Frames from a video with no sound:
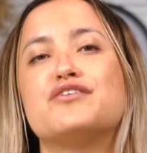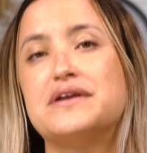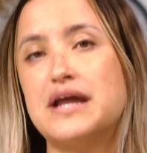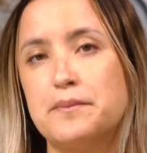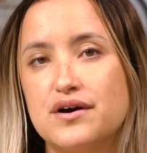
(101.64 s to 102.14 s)
from
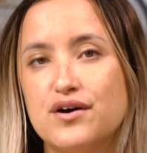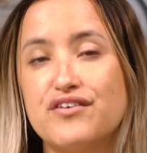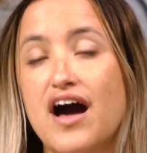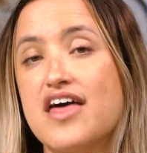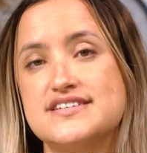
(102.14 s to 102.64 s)
a number
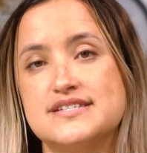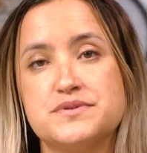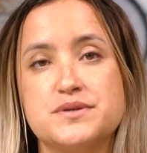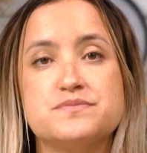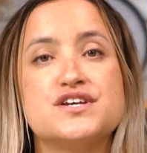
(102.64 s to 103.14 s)
of other
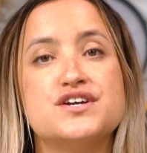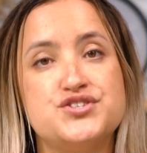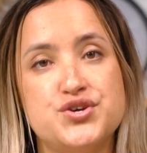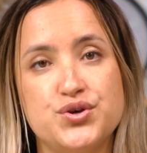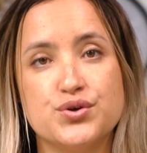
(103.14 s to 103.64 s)
symptoms
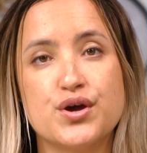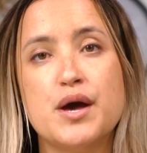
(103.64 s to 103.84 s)
too,